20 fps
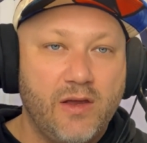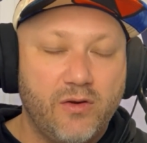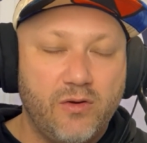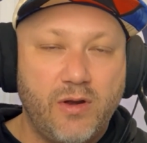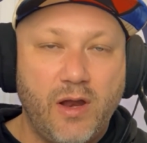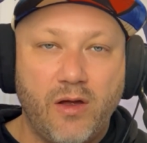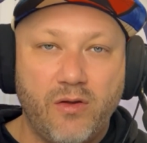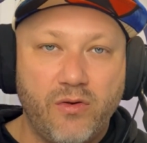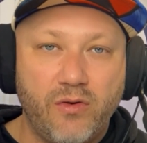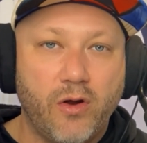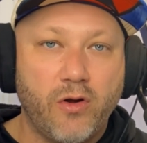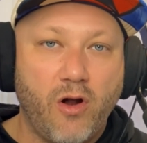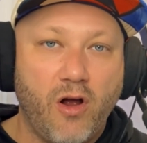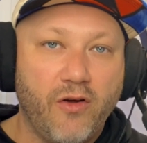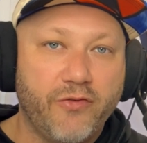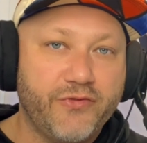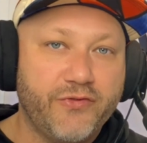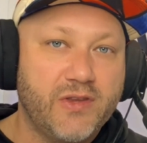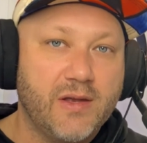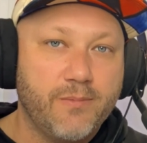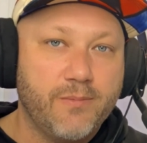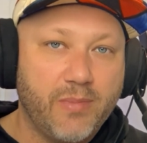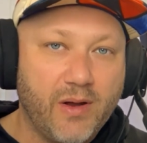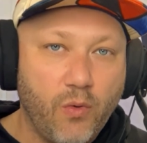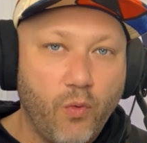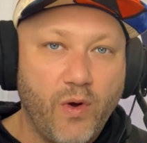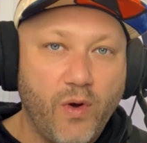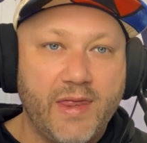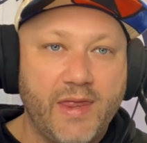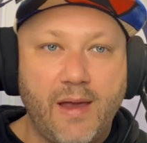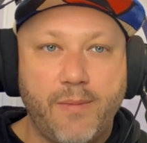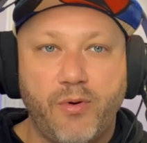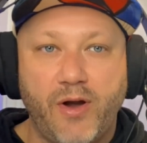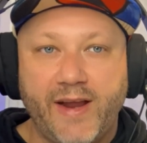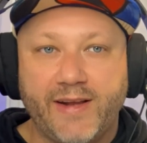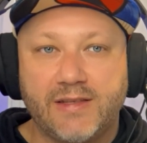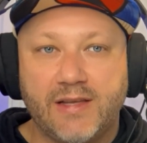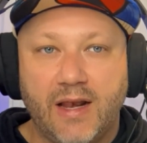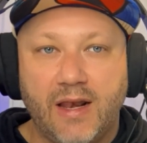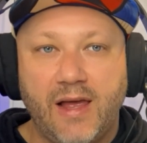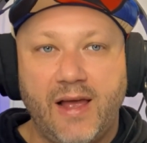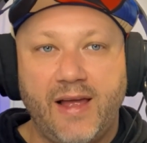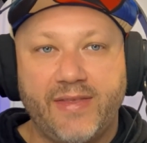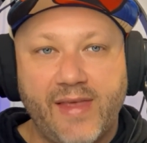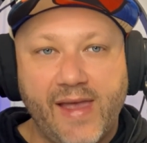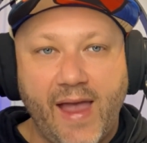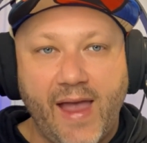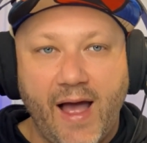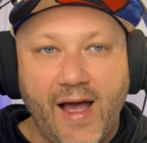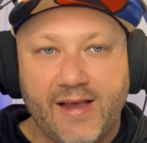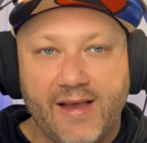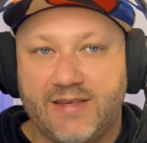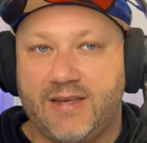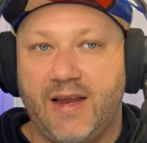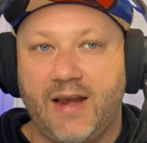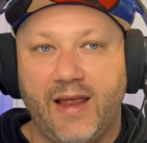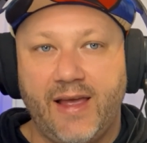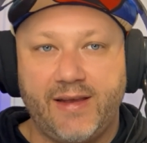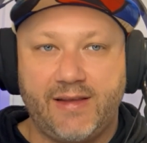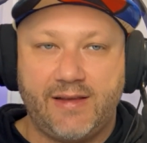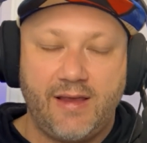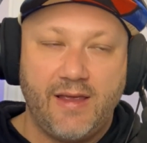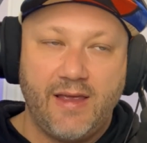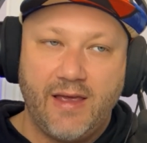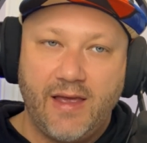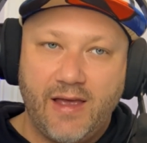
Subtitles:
You know, not often, but when they break the line, they isolate.